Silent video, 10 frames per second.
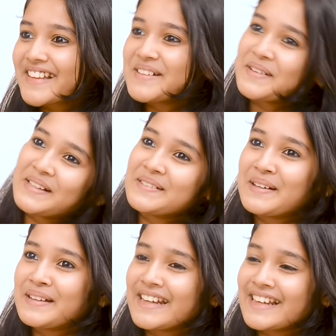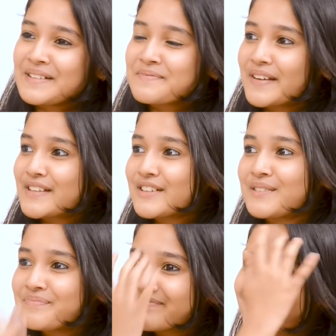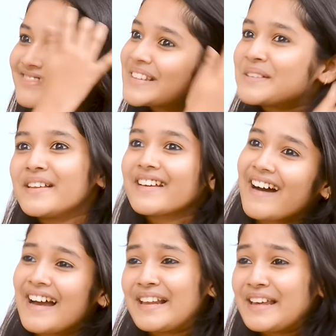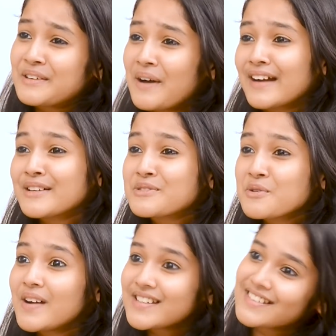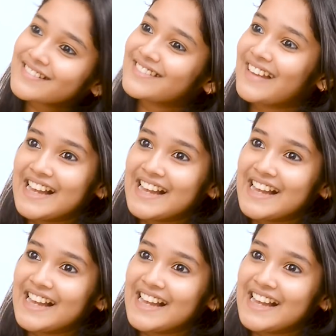Well, they'll be taking a picture, they'll be like, hi, I like your acting so much.